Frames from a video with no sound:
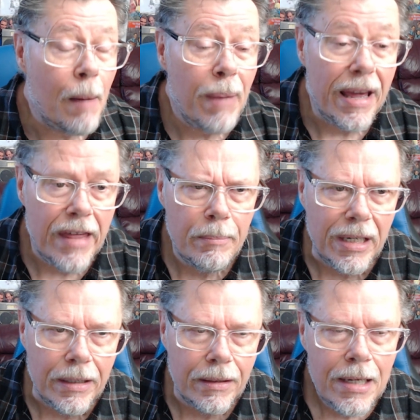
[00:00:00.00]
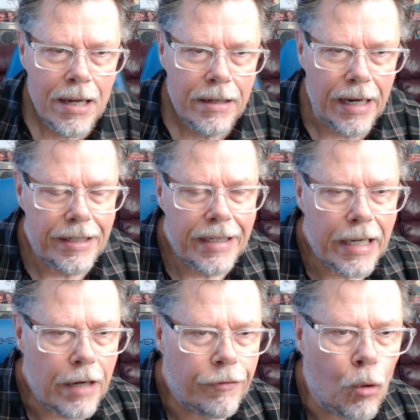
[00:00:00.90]
by them in
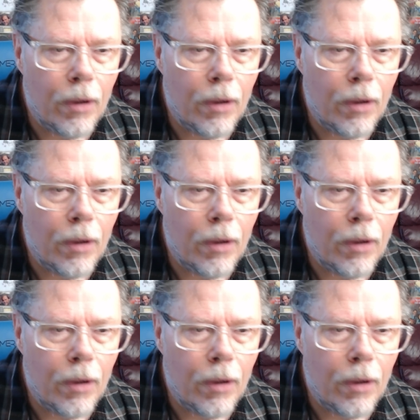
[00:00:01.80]
1984.